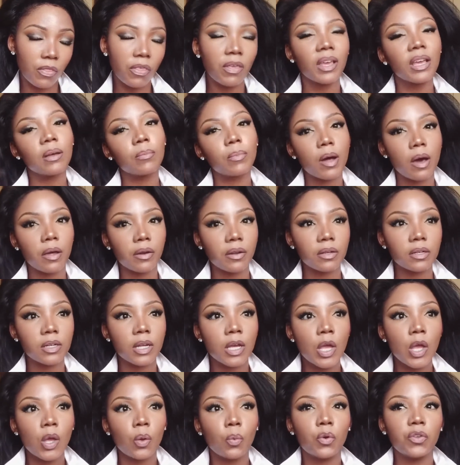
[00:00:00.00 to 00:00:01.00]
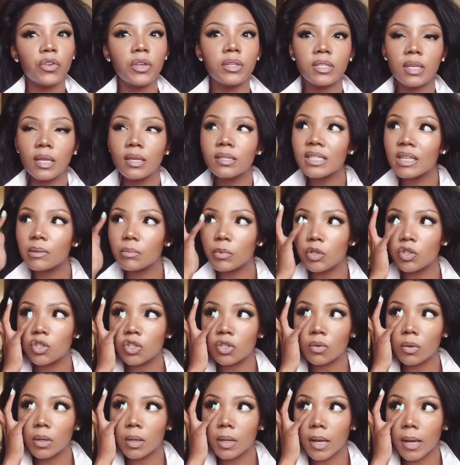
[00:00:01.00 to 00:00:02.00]
Think about it. When you see someone
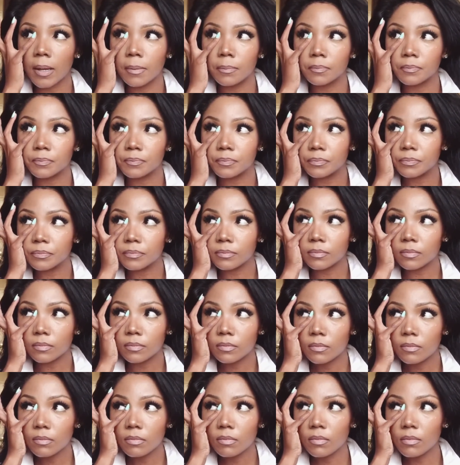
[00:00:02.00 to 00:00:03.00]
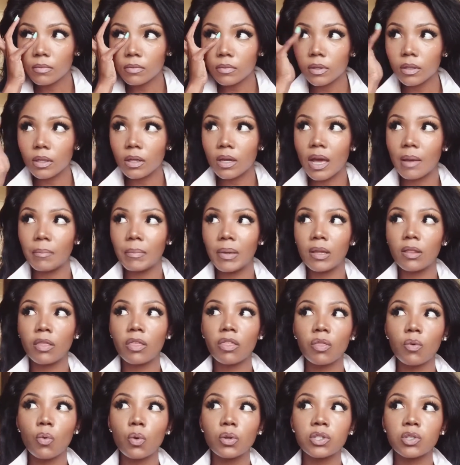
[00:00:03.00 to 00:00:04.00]
chewing gum, I mean,
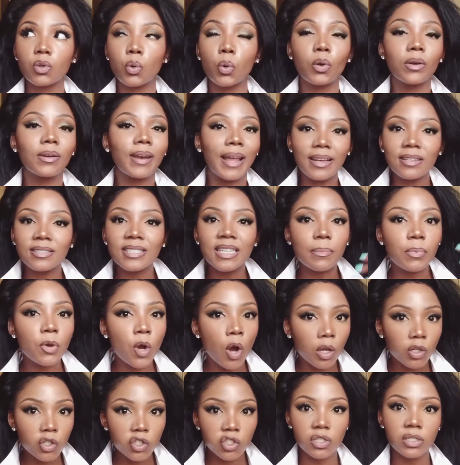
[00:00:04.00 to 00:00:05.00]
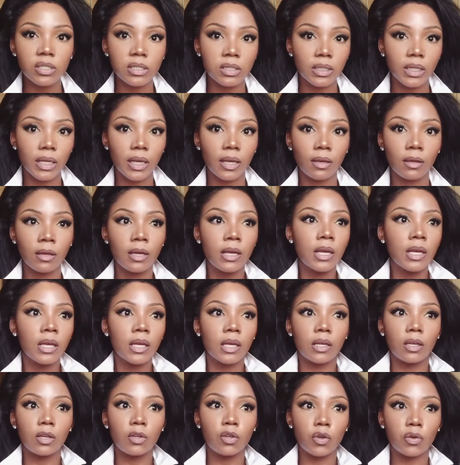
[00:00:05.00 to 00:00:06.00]
thoughts like subconsciously,
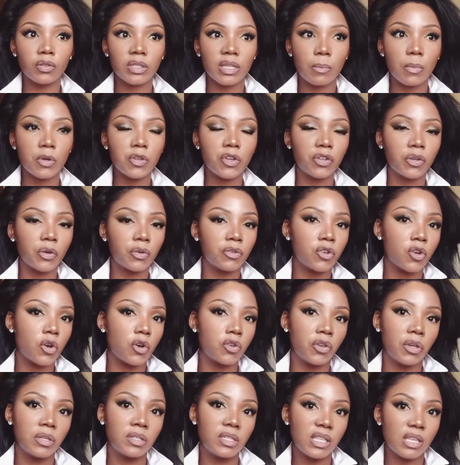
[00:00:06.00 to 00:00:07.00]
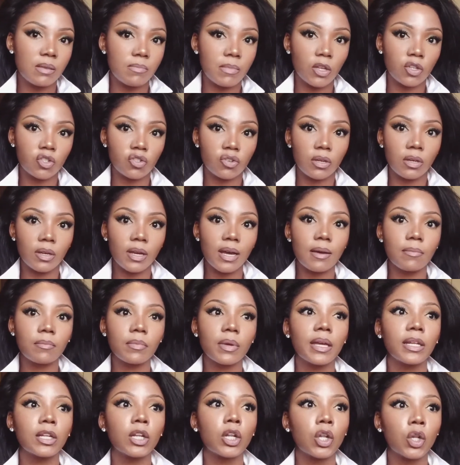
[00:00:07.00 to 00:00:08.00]
someone you don't know, and you see them they're chewing gum,
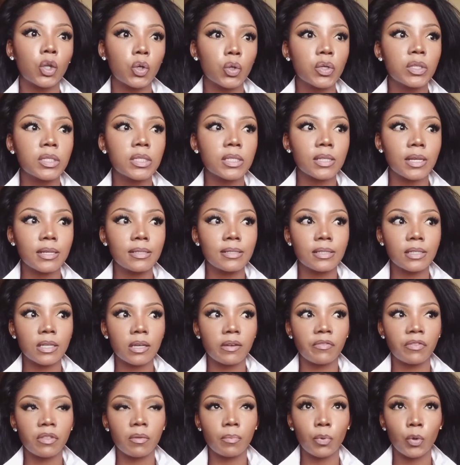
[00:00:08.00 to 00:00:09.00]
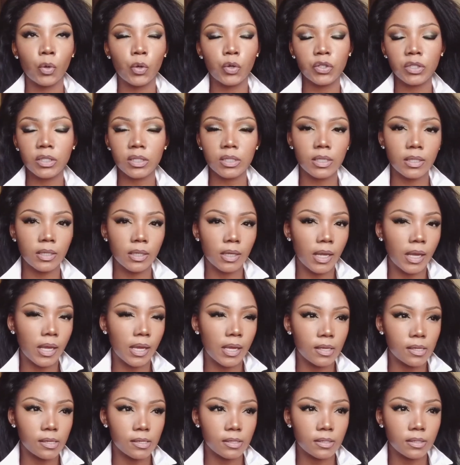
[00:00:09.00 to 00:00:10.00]
it looks as if the person
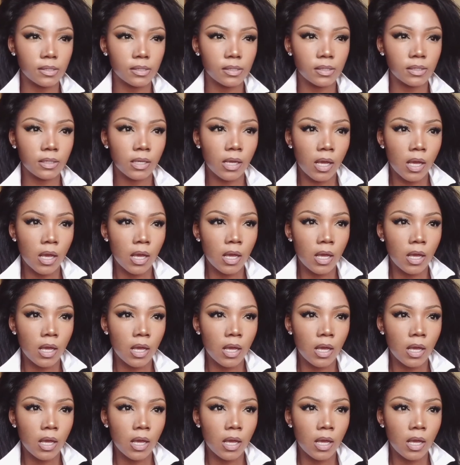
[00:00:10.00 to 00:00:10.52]
is